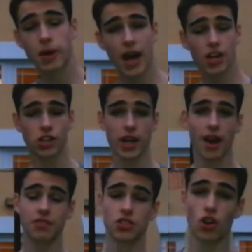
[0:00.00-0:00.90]
going to actually
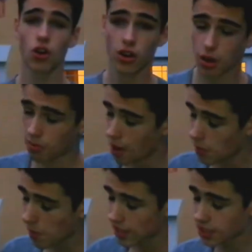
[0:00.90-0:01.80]
have to dunk a
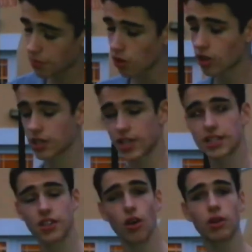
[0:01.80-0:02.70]
proper basketball, because
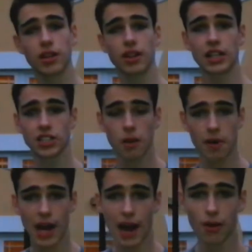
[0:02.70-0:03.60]
that's the only thing that's going to
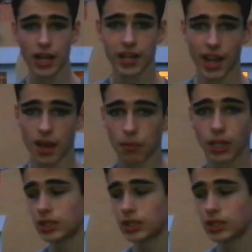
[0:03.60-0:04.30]
be allowed in game.